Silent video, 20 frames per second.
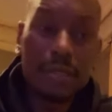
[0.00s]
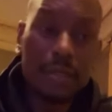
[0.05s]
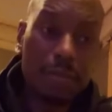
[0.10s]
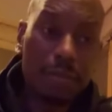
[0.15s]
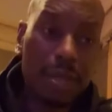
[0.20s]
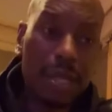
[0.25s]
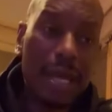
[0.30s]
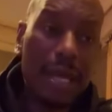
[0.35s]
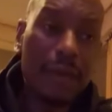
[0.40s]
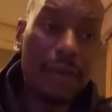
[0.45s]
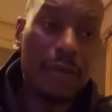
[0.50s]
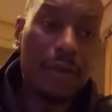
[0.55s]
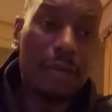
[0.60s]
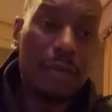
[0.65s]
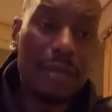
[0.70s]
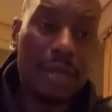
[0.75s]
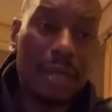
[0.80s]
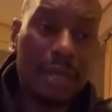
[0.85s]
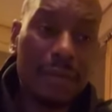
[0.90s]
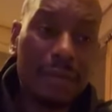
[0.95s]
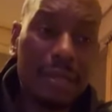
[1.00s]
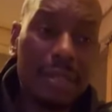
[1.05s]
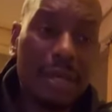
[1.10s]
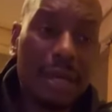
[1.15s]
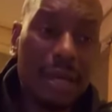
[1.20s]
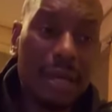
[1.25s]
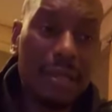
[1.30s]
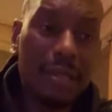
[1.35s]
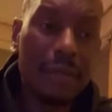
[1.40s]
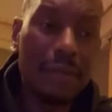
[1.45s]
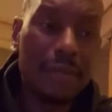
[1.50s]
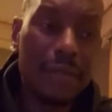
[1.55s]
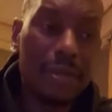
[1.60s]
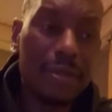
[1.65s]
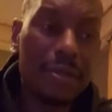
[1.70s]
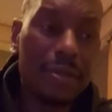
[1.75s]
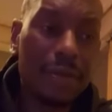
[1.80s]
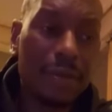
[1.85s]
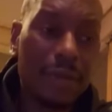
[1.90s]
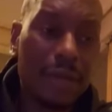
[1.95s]
This is a Black woman named Tanya
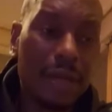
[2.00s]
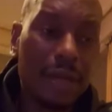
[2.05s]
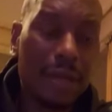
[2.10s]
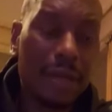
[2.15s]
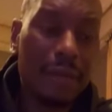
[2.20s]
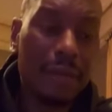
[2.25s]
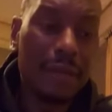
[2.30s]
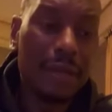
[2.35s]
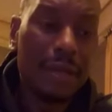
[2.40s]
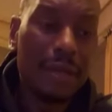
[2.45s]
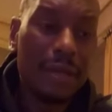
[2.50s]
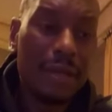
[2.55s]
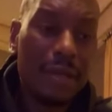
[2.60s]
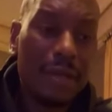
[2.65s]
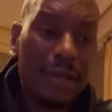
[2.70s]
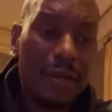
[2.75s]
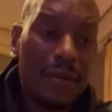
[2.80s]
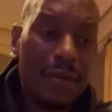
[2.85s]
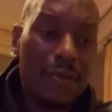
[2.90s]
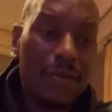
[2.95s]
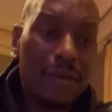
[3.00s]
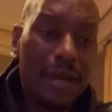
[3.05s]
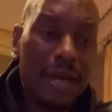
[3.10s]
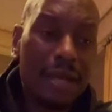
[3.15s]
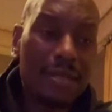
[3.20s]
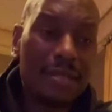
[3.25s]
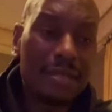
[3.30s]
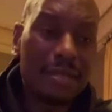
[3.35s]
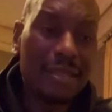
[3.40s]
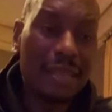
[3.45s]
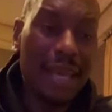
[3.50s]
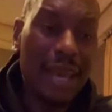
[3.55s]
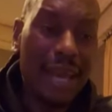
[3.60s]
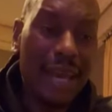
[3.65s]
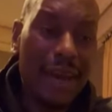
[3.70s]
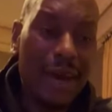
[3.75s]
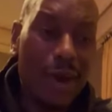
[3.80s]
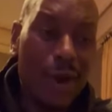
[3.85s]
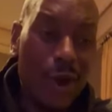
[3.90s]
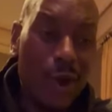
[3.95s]
Mitchell Graham who
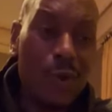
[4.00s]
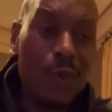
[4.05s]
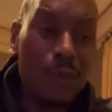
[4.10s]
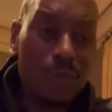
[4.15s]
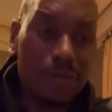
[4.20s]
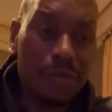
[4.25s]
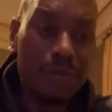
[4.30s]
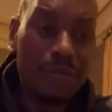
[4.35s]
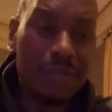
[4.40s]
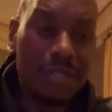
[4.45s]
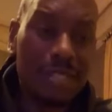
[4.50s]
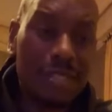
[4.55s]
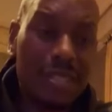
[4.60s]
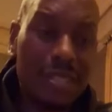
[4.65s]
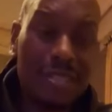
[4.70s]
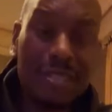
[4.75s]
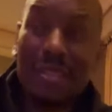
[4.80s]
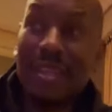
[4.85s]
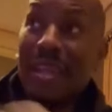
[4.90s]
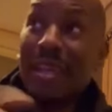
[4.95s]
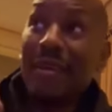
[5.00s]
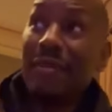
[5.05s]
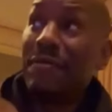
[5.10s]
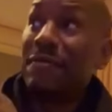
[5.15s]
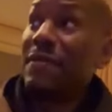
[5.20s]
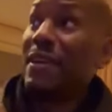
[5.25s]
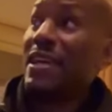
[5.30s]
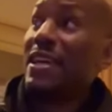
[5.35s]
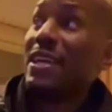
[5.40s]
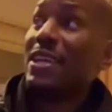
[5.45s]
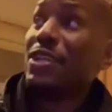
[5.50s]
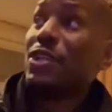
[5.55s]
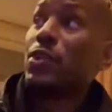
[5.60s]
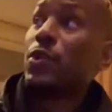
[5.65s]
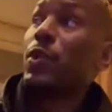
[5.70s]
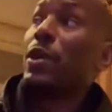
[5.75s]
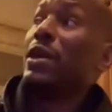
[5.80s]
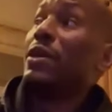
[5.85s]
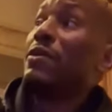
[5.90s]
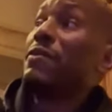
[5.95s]
actually owns. He doesn't have
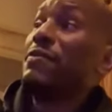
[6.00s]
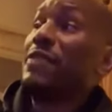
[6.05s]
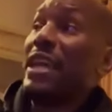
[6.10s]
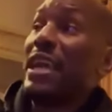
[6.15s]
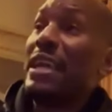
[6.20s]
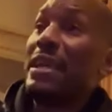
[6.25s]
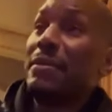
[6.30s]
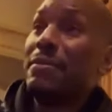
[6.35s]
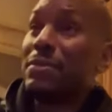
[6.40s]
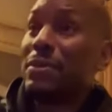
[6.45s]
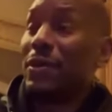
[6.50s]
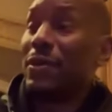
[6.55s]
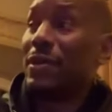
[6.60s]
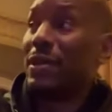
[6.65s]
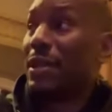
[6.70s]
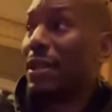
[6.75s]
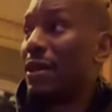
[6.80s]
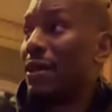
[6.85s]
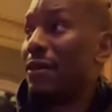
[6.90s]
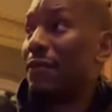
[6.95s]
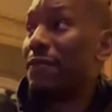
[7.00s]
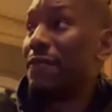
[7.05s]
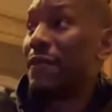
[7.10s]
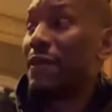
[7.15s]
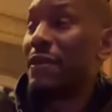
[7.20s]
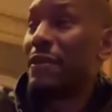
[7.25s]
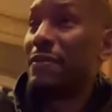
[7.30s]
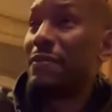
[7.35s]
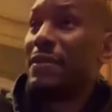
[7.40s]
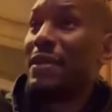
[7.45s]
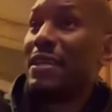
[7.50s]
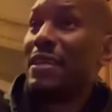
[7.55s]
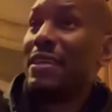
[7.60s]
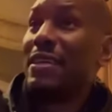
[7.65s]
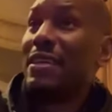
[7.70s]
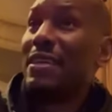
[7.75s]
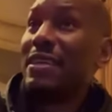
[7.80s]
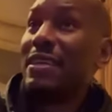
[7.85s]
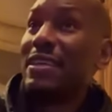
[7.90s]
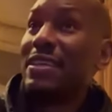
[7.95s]
12 names on the law firm.
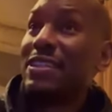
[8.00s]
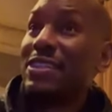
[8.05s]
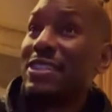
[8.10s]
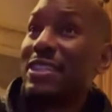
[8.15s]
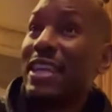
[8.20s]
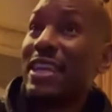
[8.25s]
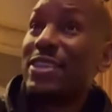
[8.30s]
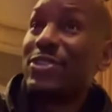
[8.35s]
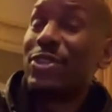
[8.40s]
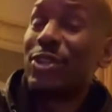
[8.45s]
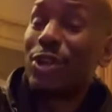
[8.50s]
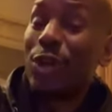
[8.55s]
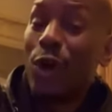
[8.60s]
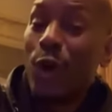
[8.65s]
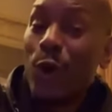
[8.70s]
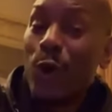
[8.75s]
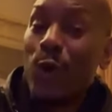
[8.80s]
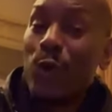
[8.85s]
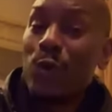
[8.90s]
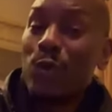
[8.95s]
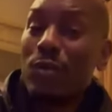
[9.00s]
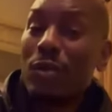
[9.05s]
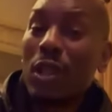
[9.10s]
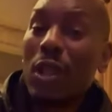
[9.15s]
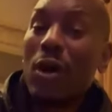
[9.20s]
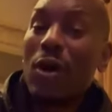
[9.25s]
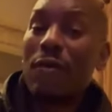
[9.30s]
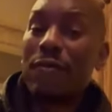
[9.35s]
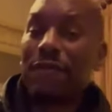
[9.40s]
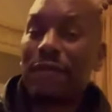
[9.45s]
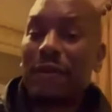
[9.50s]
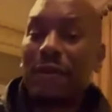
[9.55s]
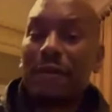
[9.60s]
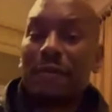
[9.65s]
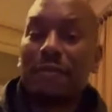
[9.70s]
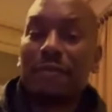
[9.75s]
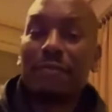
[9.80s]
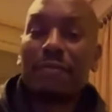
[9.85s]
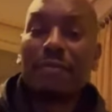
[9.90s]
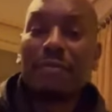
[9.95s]
She has her own law
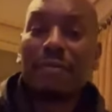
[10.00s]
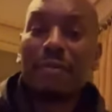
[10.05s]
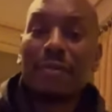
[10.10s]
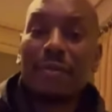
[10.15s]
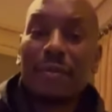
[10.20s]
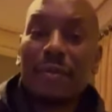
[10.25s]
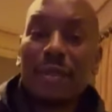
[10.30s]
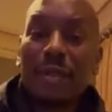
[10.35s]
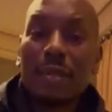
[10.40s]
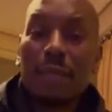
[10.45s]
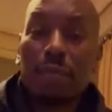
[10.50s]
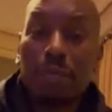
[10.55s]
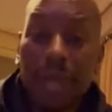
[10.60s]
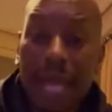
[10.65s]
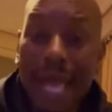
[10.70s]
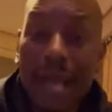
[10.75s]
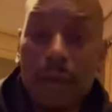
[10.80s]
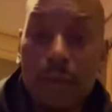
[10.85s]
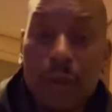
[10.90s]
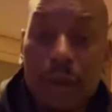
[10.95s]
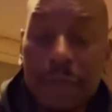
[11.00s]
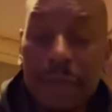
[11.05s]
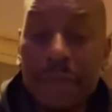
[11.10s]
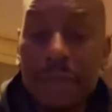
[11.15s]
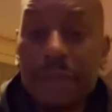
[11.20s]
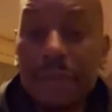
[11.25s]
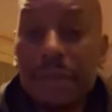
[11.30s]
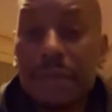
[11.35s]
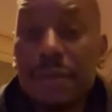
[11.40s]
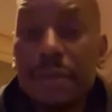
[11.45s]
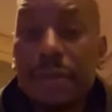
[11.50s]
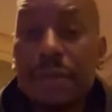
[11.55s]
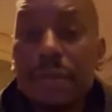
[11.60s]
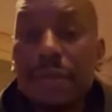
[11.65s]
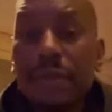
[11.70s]
firm. Black woman.